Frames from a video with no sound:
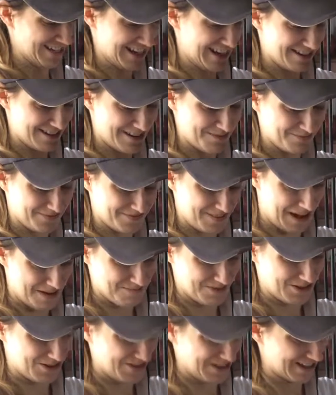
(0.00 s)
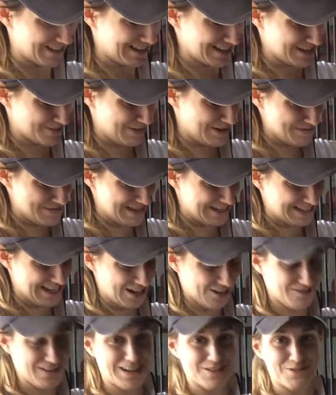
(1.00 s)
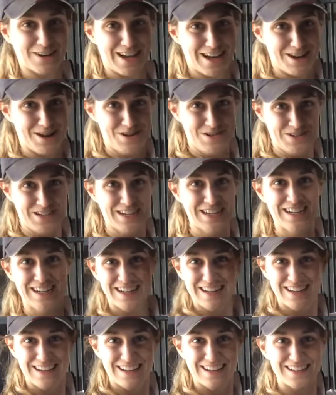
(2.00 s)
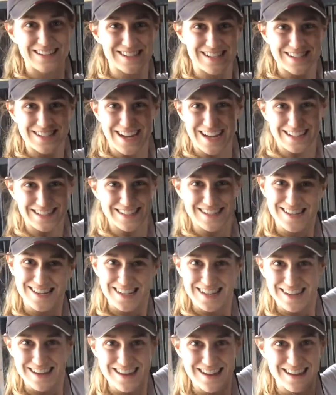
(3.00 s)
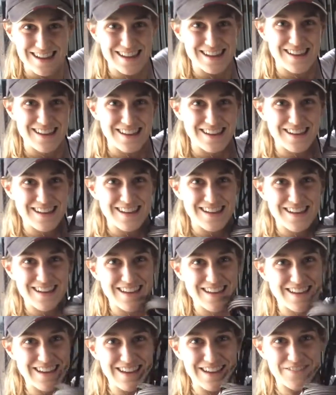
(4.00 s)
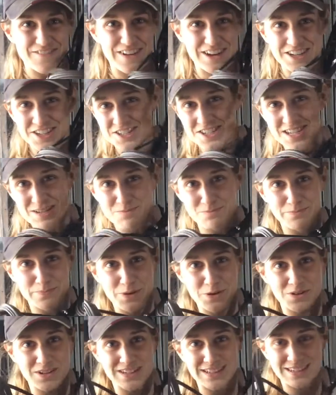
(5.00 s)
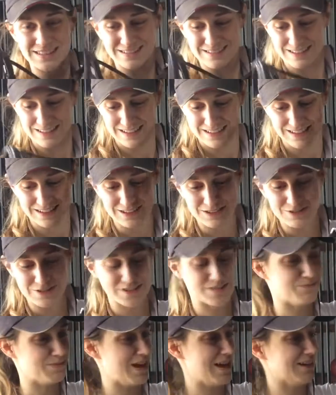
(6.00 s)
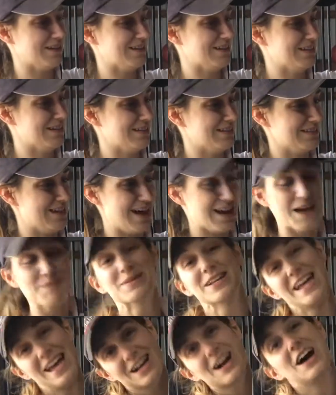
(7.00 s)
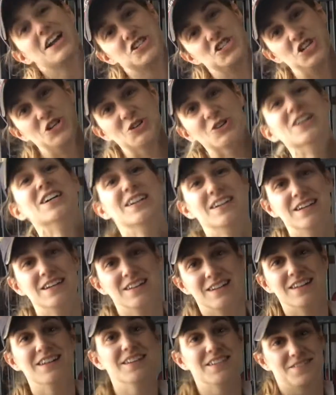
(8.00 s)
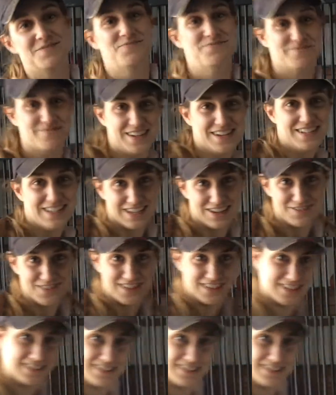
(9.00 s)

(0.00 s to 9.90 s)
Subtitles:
together. I'm learning things about myself and what I own, such as a very cheap, broken-in, used bridle that I'm gonna hang on to, just like everything